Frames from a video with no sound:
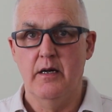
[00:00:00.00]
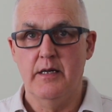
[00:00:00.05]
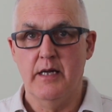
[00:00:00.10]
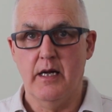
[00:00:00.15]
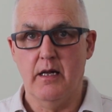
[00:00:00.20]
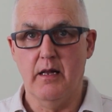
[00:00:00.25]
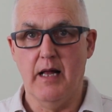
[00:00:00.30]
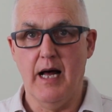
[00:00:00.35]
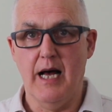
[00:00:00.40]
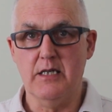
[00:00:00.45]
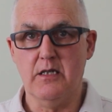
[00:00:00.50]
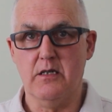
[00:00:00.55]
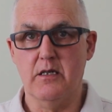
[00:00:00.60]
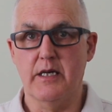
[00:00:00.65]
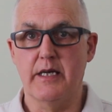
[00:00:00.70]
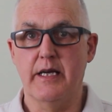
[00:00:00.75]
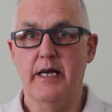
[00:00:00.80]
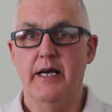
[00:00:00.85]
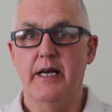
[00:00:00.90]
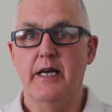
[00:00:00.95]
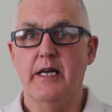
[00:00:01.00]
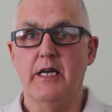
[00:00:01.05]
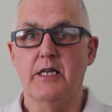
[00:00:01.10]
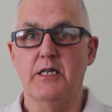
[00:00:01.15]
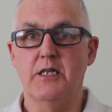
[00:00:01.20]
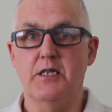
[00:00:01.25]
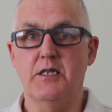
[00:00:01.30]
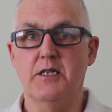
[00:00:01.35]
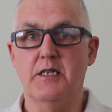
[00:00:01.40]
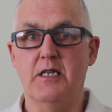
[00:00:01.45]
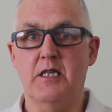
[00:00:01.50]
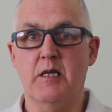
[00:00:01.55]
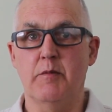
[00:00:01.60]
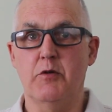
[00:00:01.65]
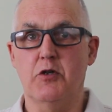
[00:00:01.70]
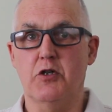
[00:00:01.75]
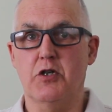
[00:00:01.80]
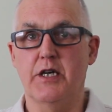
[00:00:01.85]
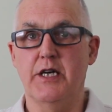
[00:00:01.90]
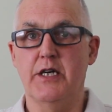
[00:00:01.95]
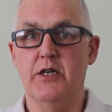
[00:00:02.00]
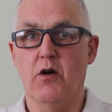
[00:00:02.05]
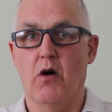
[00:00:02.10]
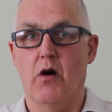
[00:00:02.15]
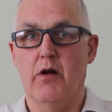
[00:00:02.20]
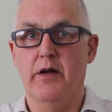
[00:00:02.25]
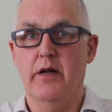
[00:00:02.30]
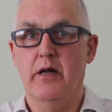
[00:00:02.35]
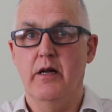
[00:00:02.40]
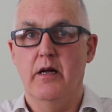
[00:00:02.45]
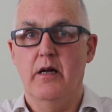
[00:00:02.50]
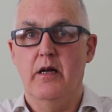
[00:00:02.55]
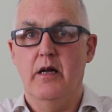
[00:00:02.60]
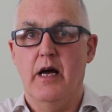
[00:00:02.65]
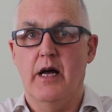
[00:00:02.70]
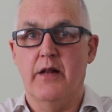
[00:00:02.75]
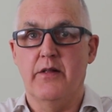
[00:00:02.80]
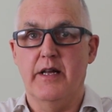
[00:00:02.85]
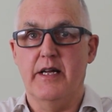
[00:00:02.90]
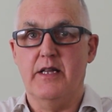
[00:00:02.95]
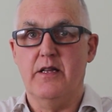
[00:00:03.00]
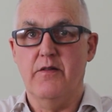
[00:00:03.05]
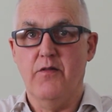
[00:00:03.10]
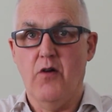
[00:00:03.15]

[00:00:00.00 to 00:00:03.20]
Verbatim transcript: Now lastly, you just sit the machine on and let the